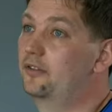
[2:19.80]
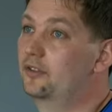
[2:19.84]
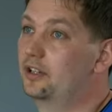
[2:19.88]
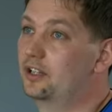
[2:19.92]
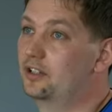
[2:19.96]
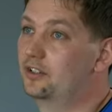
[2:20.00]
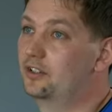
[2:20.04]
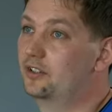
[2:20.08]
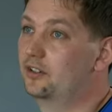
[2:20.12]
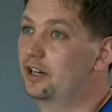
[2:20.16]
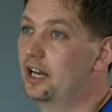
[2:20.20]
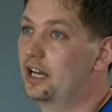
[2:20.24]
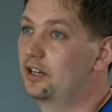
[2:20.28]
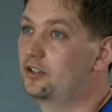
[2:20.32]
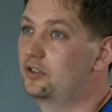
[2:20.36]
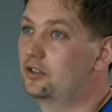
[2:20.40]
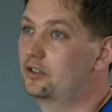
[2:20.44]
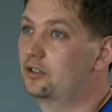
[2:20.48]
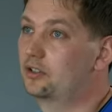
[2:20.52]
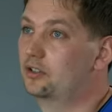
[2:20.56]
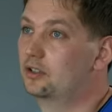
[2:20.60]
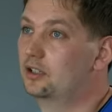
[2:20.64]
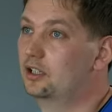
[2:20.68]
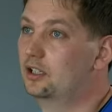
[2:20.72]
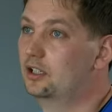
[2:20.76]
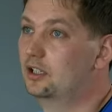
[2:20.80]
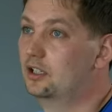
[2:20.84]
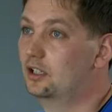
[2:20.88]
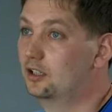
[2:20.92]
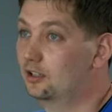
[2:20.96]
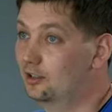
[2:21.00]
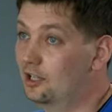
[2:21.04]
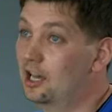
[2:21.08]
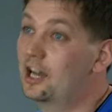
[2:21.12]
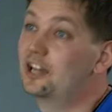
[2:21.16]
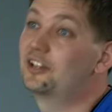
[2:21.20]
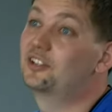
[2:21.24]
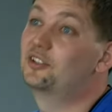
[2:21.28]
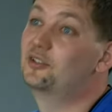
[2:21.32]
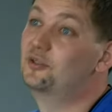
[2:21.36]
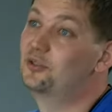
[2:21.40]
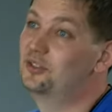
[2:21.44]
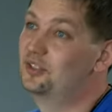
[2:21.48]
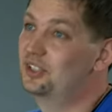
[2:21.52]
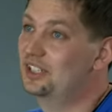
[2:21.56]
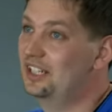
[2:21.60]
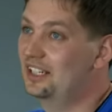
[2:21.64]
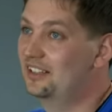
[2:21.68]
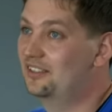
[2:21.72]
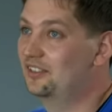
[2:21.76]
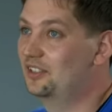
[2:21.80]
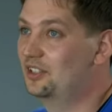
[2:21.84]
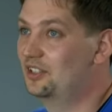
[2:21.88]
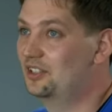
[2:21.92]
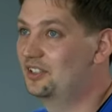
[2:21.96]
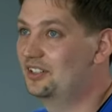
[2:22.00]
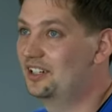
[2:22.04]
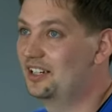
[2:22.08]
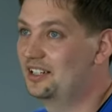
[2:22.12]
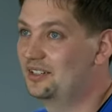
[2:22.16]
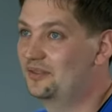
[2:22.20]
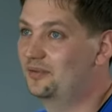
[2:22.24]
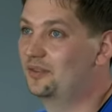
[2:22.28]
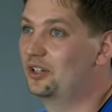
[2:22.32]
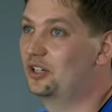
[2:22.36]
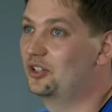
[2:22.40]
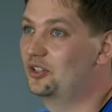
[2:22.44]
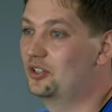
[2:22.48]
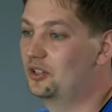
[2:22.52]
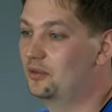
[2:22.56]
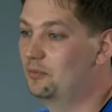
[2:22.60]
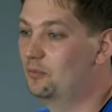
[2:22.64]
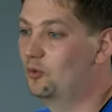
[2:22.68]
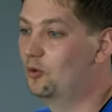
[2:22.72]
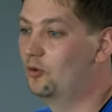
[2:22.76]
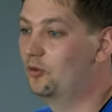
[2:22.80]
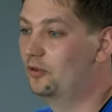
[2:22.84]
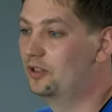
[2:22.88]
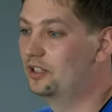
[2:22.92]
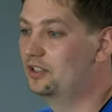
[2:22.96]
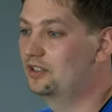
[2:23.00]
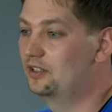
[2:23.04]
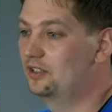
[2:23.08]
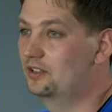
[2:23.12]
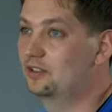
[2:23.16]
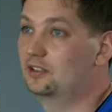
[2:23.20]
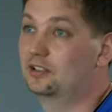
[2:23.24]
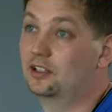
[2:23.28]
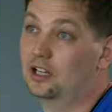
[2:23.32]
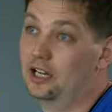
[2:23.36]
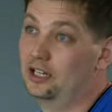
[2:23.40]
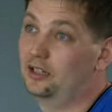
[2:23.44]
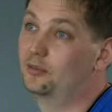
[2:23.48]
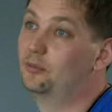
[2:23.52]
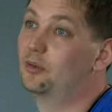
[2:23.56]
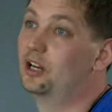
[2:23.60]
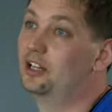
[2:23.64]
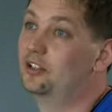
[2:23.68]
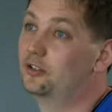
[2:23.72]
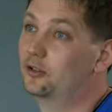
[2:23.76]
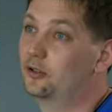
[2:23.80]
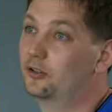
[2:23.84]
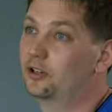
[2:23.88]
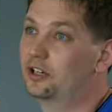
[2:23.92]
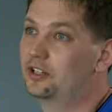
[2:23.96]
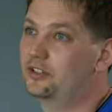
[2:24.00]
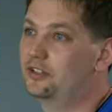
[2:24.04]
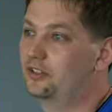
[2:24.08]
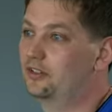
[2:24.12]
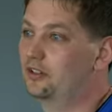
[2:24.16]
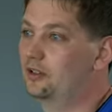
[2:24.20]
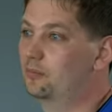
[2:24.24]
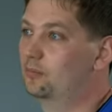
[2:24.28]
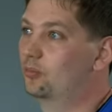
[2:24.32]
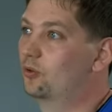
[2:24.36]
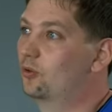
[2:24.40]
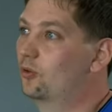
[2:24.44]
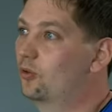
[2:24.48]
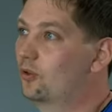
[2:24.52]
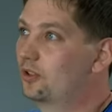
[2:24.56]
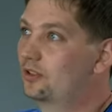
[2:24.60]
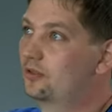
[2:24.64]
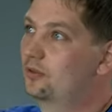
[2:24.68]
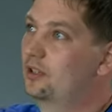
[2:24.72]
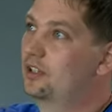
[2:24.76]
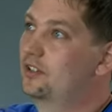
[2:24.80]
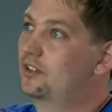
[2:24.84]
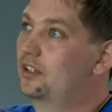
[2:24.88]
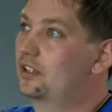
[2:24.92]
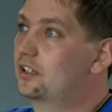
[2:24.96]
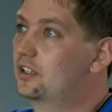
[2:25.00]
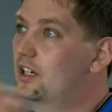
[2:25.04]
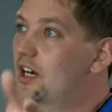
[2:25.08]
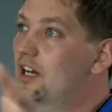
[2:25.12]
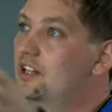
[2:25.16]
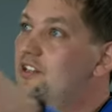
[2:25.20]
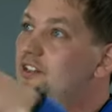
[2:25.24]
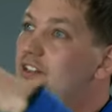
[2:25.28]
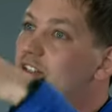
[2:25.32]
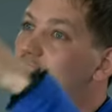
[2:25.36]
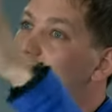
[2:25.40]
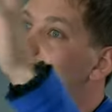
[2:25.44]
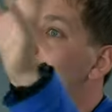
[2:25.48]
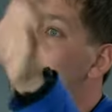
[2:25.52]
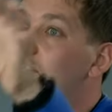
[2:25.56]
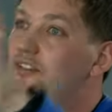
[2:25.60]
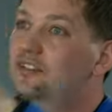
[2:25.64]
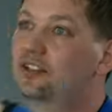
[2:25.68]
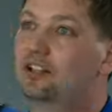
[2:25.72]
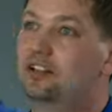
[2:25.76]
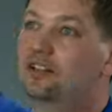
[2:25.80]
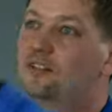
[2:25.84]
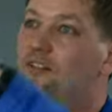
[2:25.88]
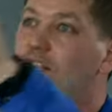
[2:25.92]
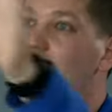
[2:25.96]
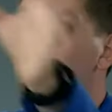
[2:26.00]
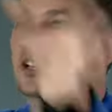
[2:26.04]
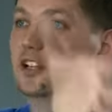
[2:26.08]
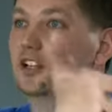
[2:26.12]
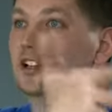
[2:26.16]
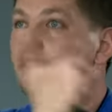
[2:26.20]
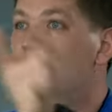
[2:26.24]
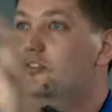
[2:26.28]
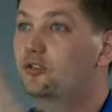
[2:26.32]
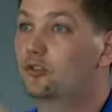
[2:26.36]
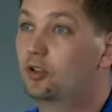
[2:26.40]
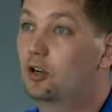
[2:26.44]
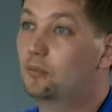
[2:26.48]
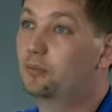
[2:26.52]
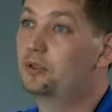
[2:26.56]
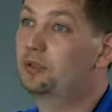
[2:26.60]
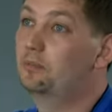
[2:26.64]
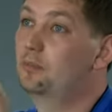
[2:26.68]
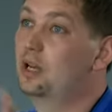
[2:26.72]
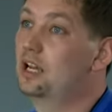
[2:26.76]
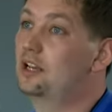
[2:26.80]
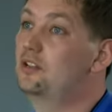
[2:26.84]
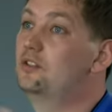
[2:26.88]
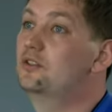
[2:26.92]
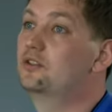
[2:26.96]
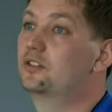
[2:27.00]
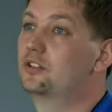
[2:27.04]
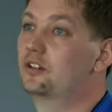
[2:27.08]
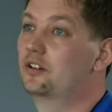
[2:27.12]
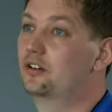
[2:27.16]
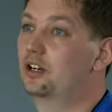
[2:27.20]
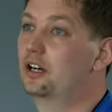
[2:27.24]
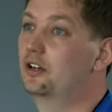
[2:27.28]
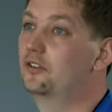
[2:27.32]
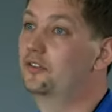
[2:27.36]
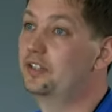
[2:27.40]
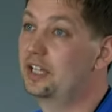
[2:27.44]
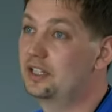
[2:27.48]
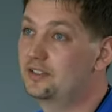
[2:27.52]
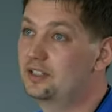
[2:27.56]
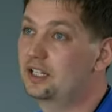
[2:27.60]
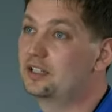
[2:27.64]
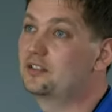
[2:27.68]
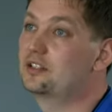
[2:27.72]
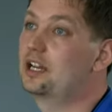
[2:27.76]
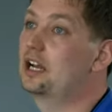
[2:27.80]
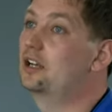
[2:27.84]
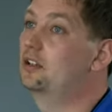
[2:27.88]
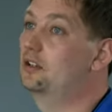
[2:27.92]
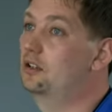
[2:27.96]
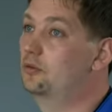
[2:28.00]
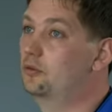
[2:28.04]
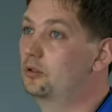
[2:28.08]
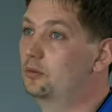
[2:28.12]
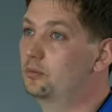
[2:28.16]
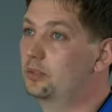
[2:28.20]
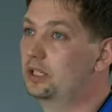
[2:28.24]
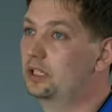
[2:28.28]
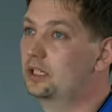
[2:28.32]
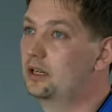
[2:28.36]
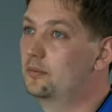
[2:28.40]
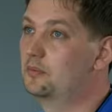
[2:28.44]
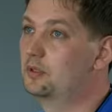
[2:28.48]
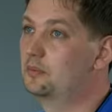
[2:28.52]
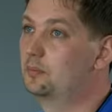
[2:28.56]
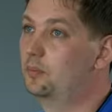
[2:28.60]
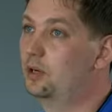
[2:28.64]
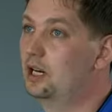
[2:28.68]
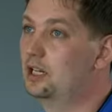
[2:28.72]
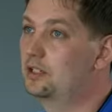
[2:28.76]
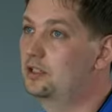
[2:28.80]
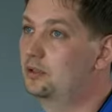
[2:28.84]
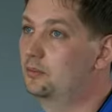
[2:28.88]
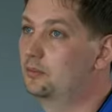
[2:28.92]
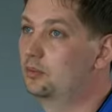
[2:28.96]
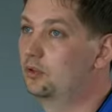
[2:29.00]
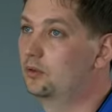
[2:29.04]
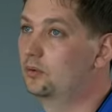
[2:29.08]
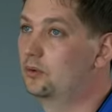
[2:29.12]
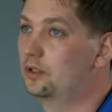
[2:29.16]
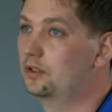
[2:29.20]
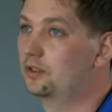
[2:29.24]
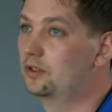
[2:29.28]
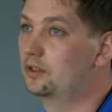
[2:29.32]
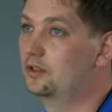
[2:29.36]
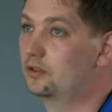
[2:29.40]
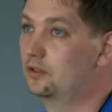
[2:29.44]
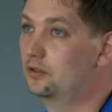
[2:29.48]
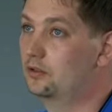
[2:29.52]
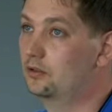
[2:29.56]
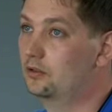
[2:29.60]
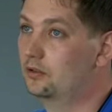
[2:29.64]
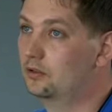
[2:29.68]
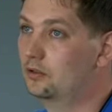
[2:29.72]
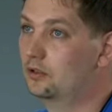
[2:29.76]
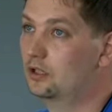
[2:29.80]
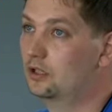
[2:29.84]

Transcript: of interaction, like you see in the science fiction movies like Minority Report, where the guy stands and drops menus around. That's exactly what becomes possible with the suit.